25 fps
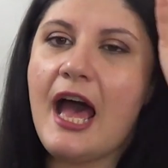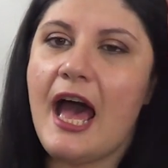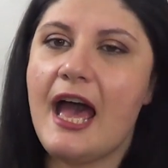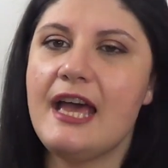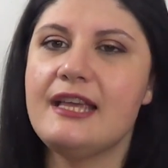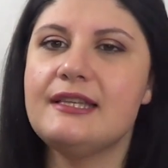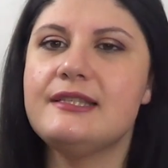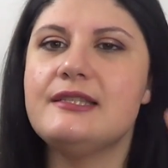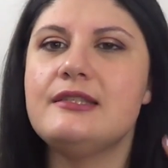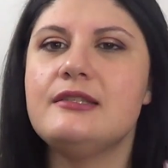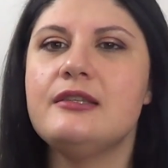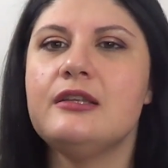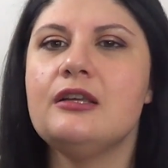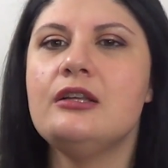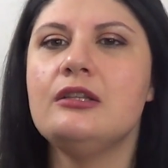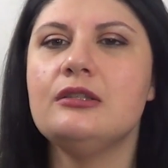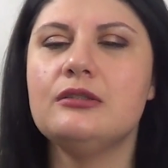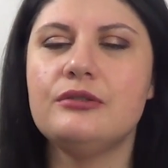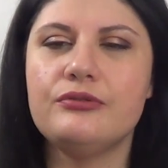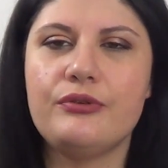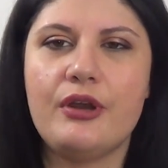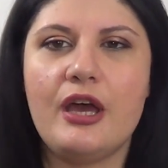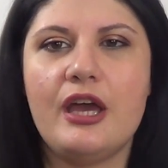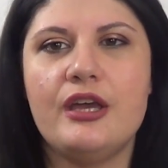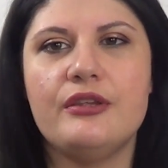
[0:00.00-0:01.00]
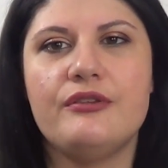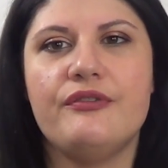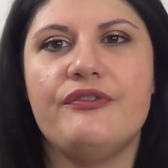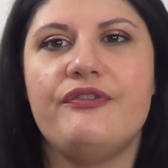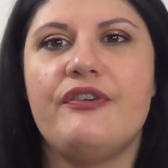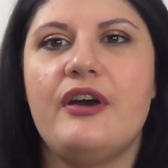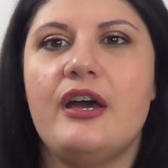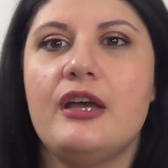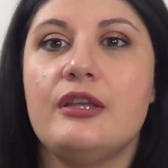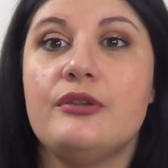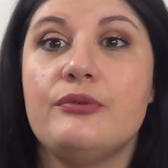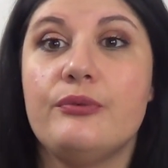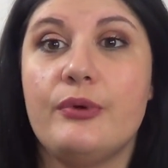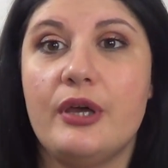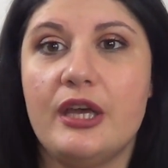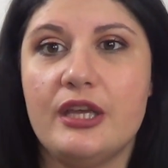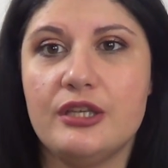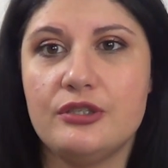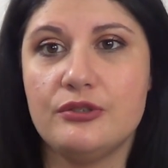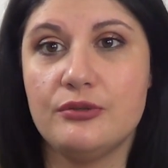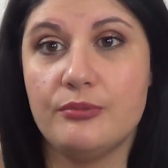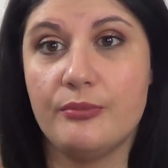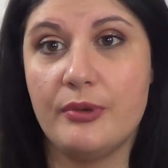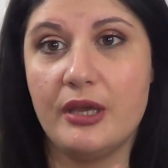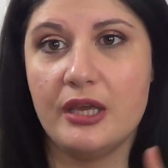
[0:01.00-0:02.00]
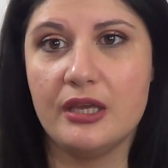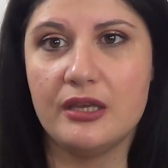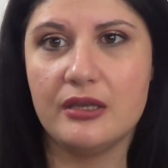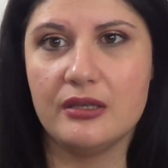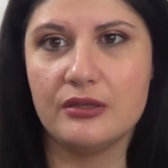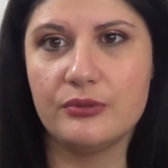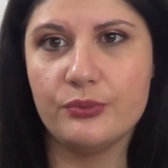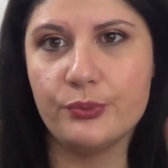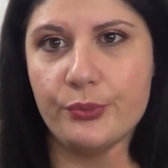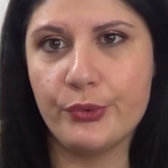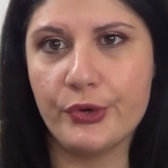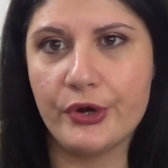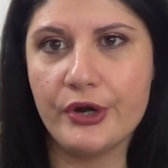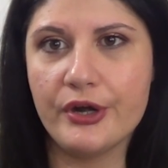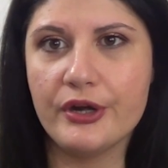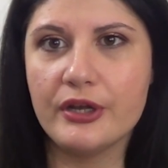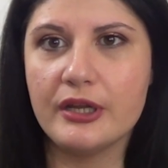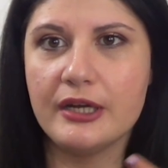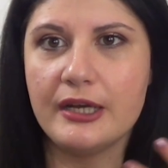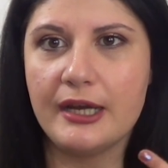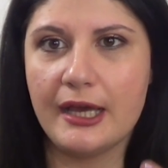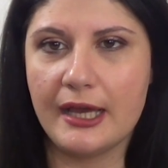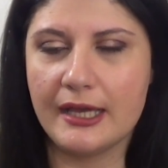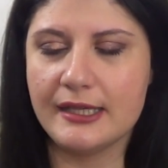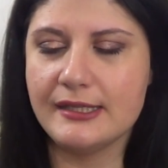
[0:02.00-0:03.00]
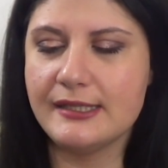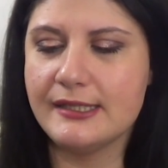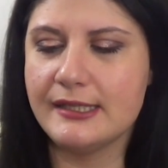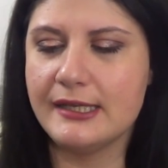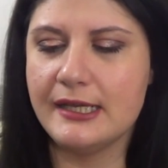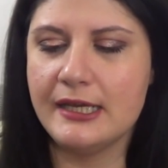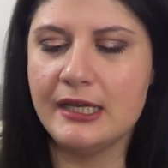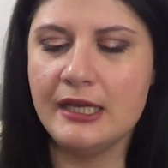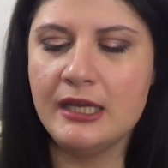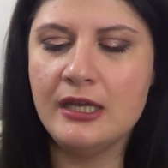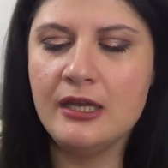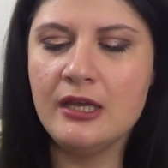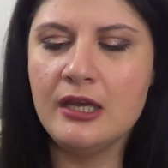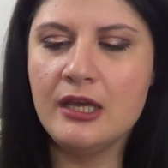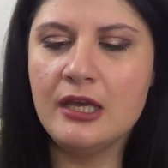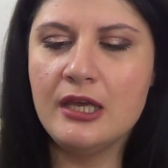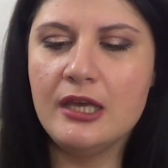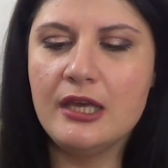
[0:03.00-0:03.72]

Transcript: I still try to find ways to make it work nicely.